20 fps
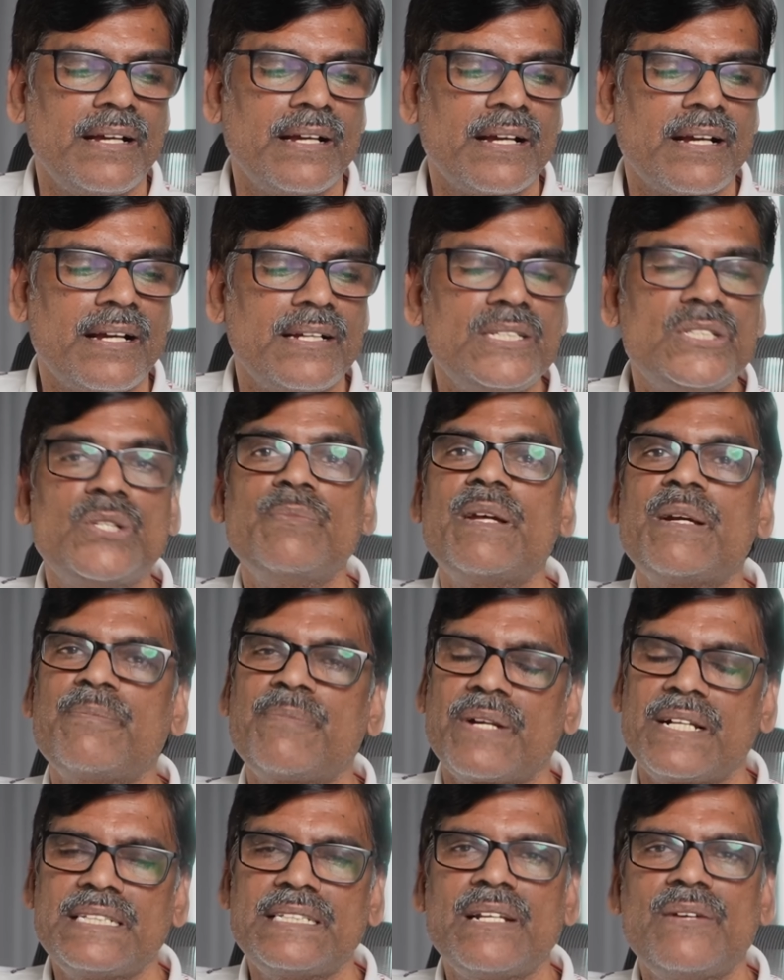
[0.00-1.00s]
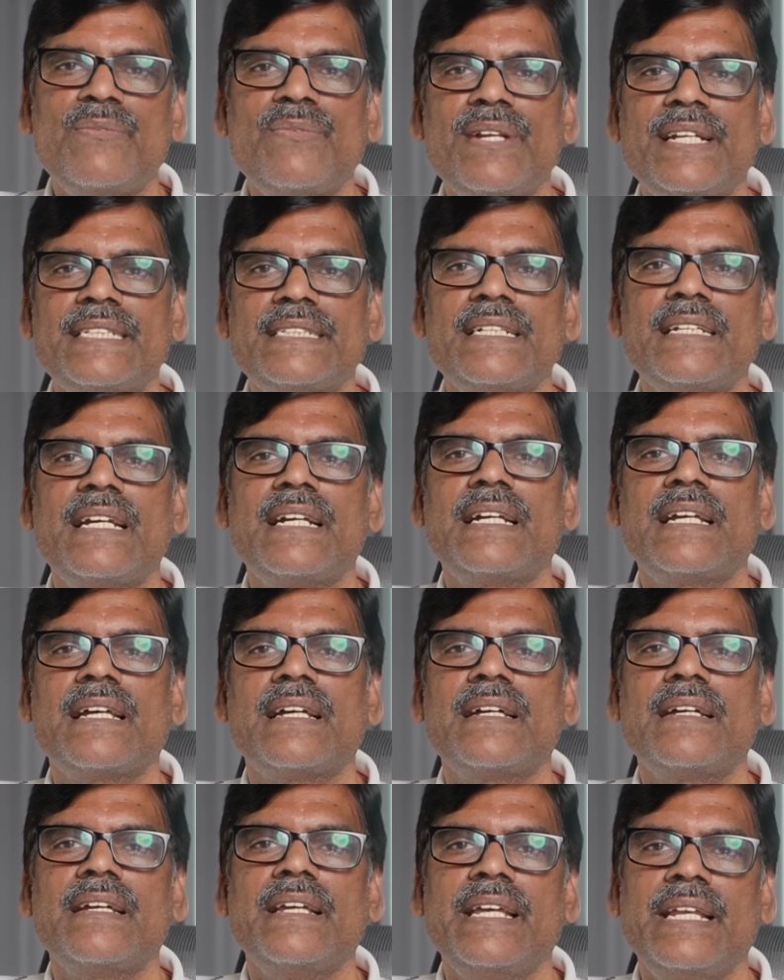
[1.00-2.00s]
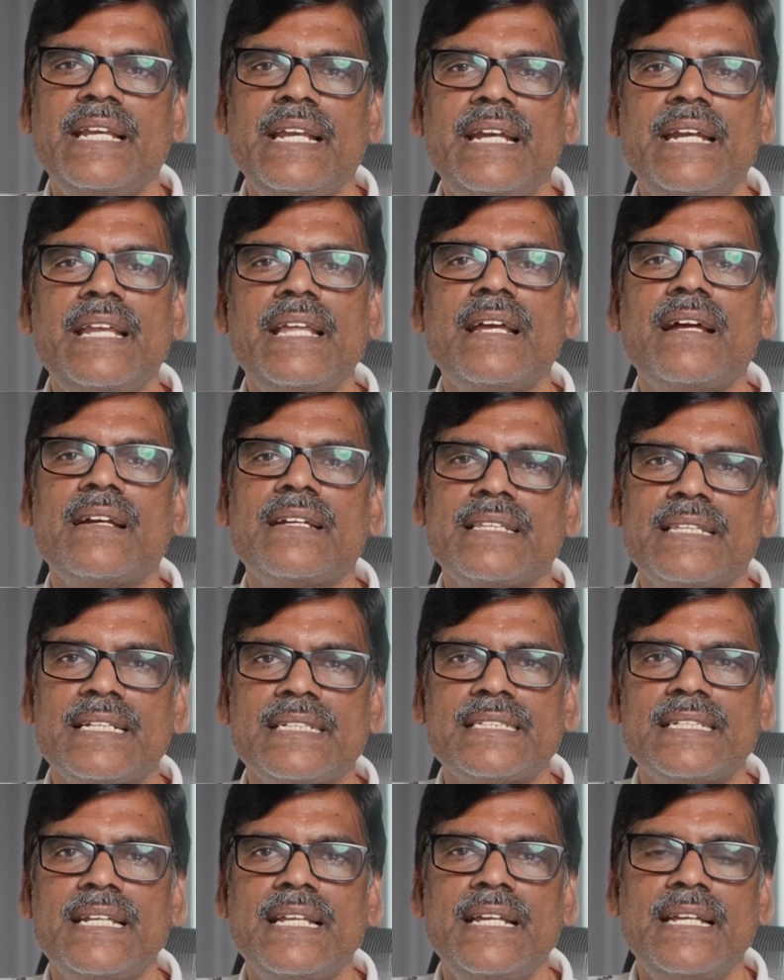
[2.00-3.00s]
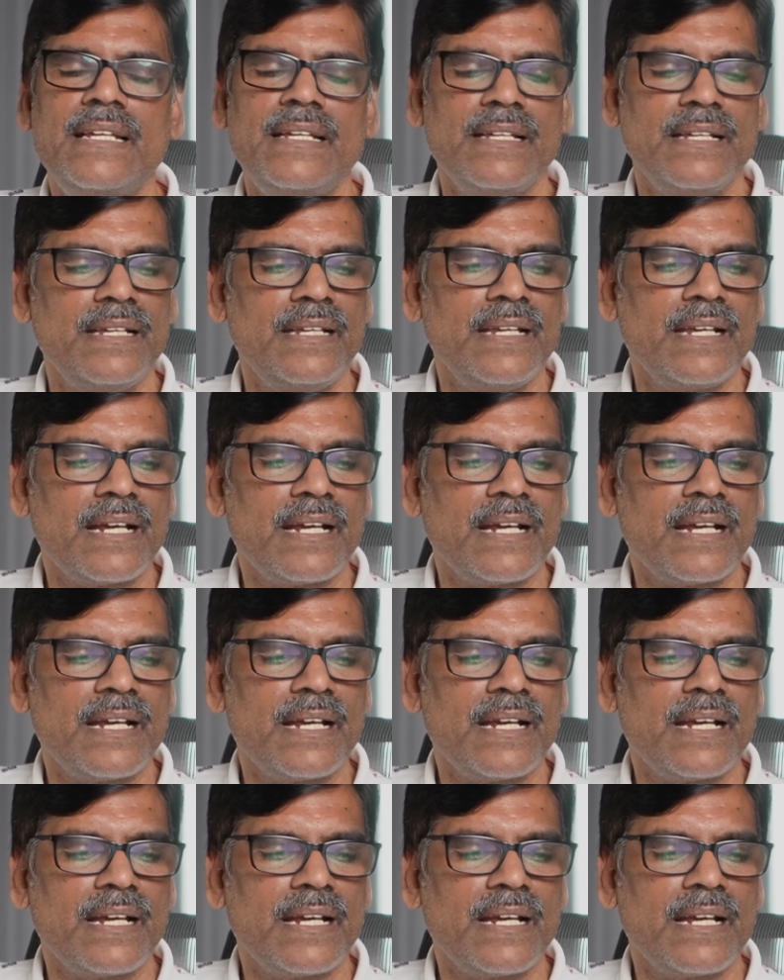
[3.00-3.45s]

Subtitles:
consumer price inflation data in India on Thursday,